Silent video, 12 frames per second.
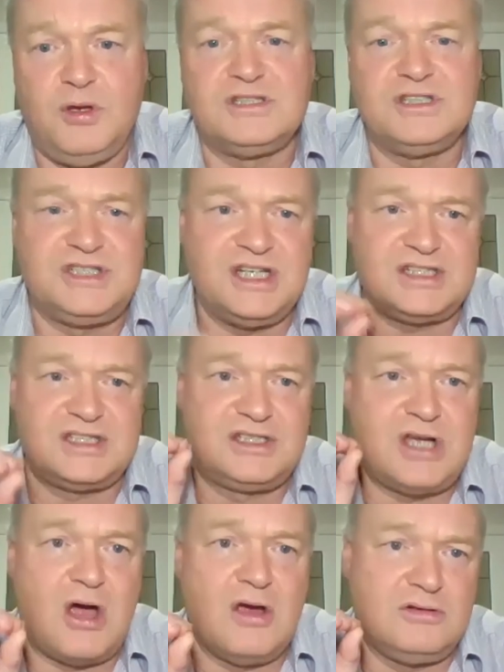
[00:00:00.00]
Persian. Just
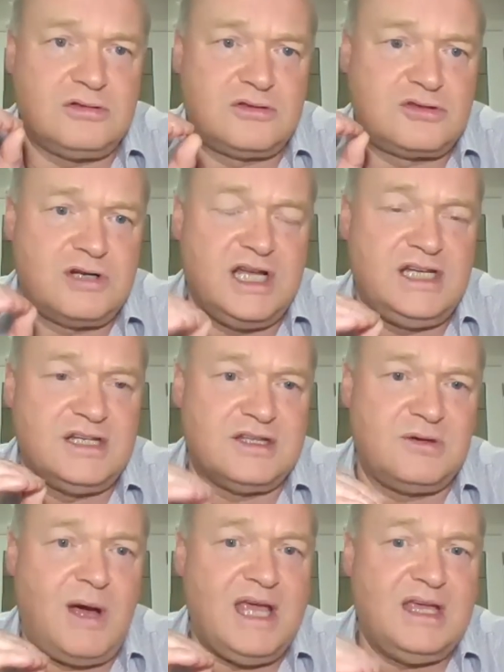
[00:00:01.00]
don't treat
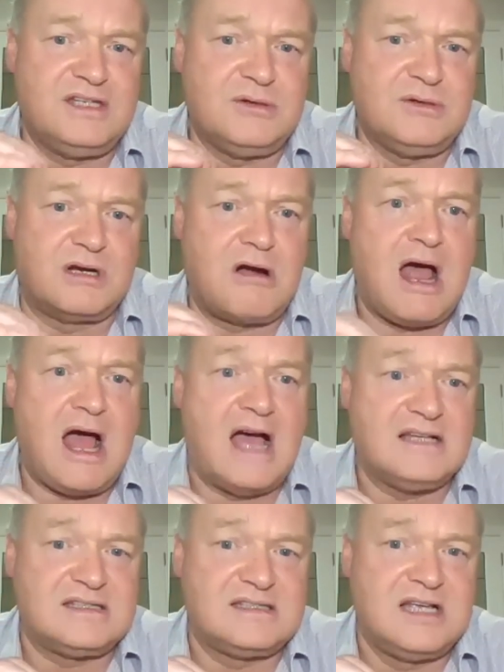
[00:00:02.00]
it the way you do a
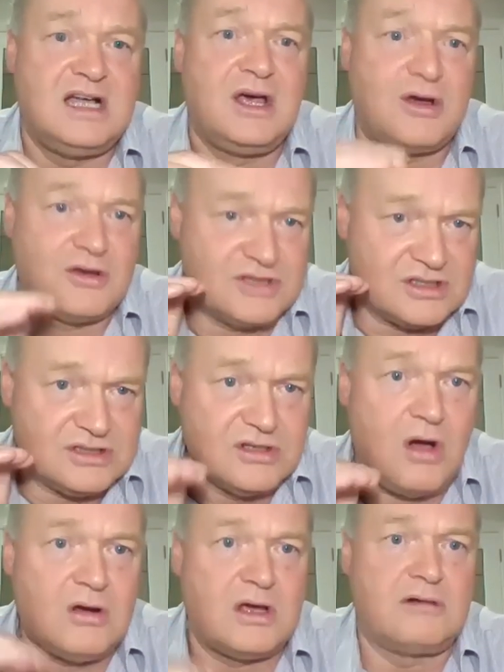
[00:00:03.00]
grass, because it's
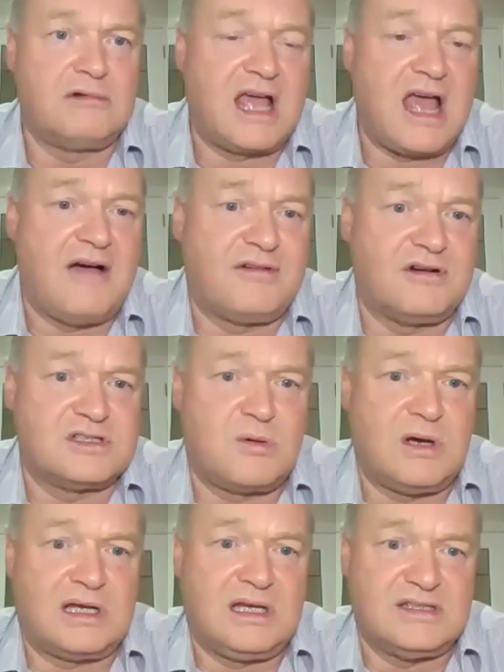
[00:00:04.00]
not going to recover as
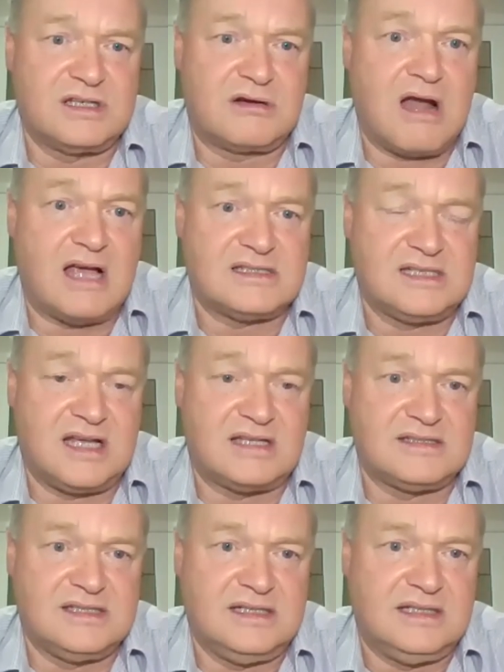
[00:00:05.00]
quickly as a grass
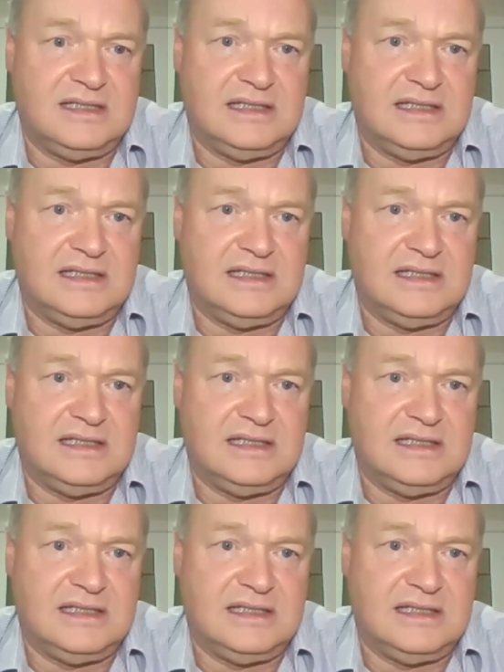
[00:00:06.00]
does.